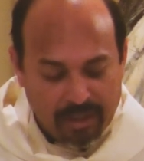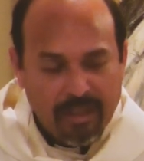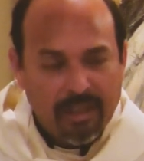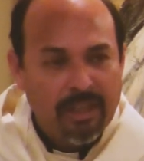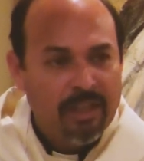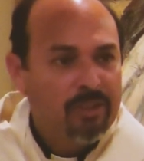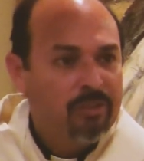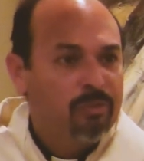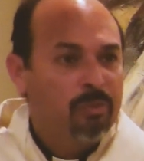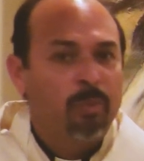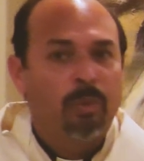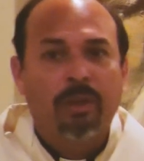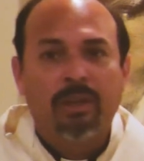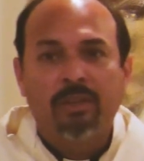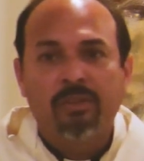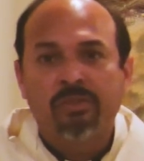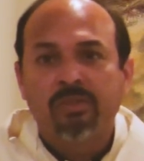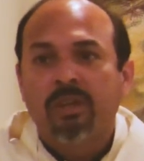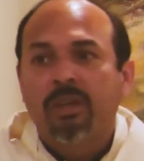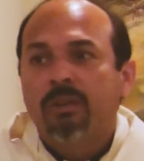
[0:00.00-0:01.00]
is what
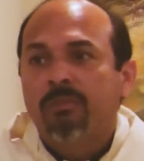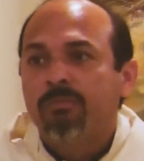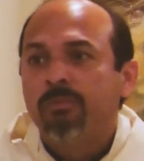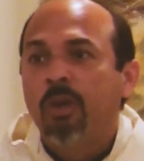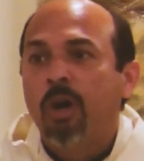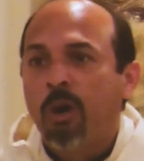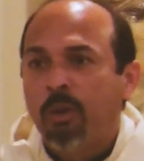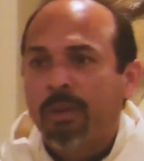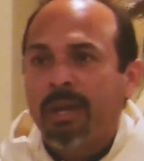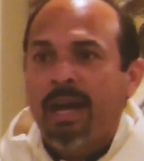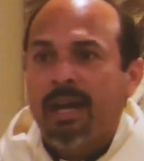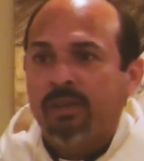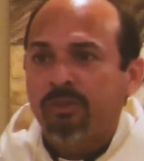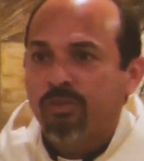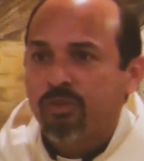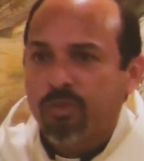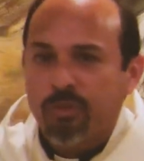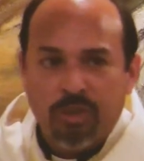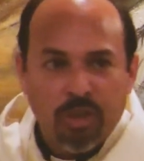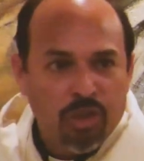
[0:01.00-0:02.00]
is known
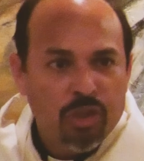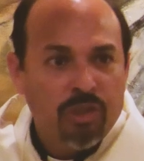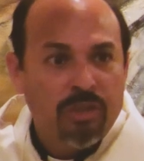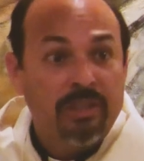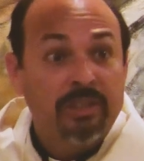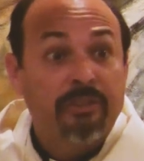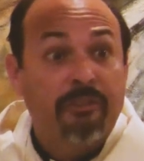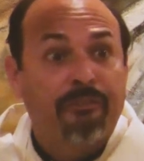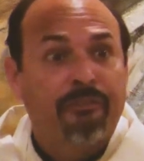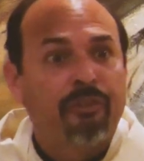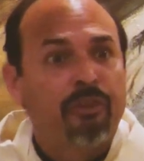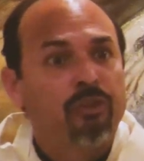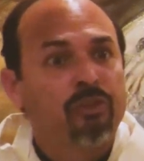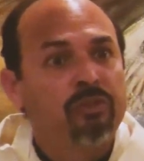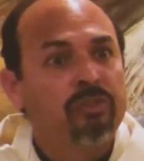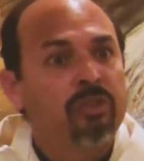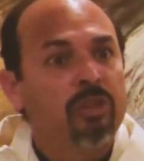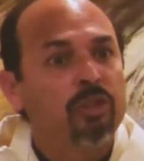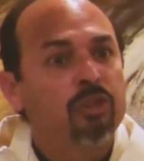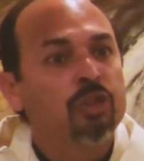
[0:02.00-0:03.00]
as traditionally the
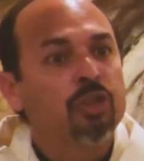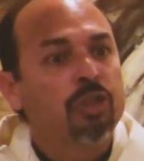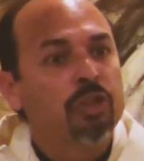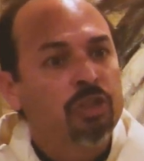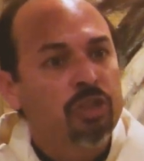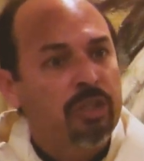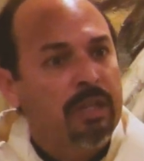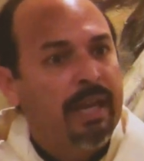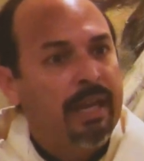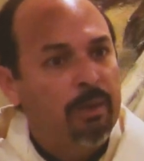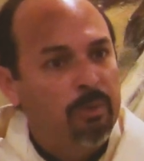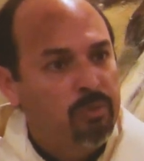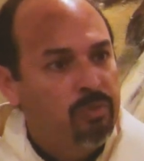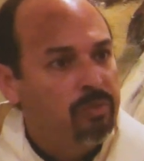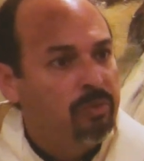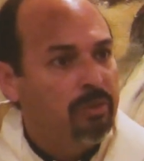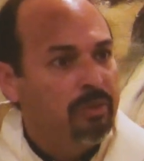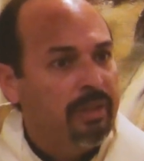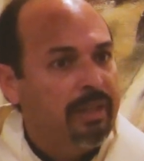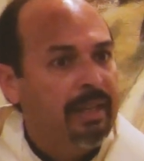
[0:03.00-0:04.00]
first church
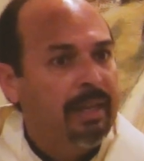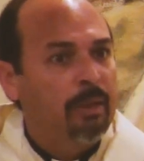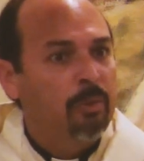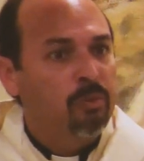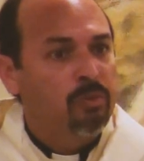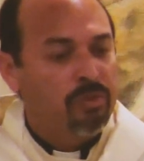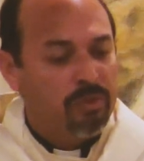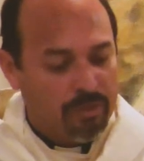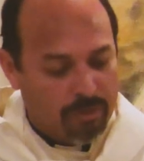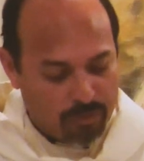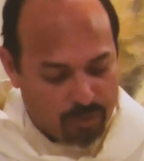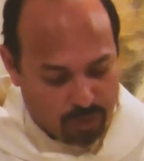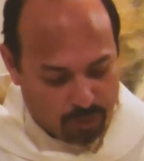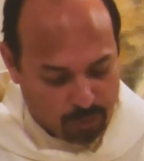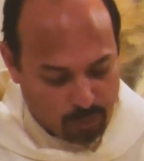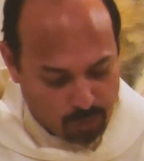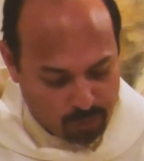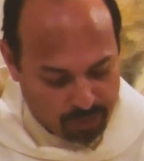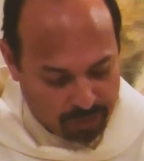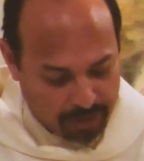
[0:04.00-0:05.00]
council, the Council of
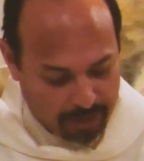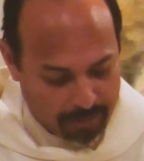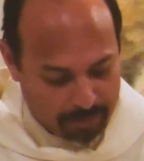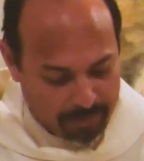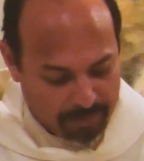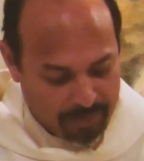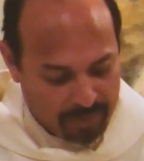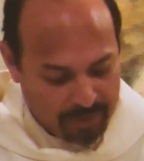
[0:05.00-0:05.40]
Jerusalem.